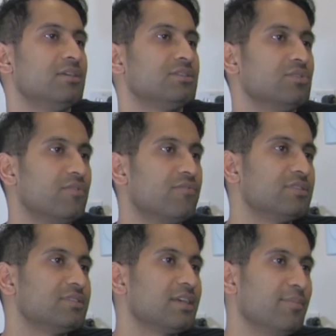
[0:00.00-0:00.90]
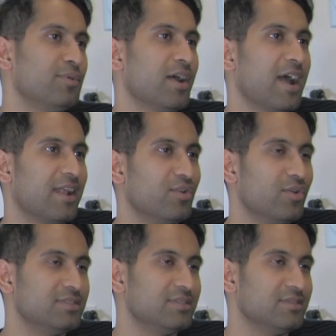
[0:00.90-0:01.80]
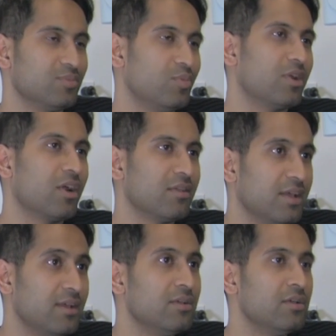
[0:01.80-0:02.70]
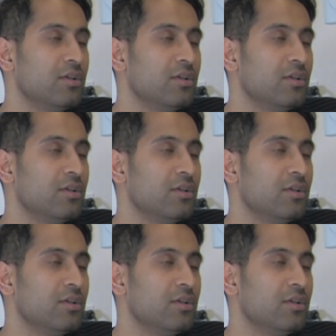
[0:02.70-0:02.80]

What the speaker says: So the first thing about adenoids is, what are they?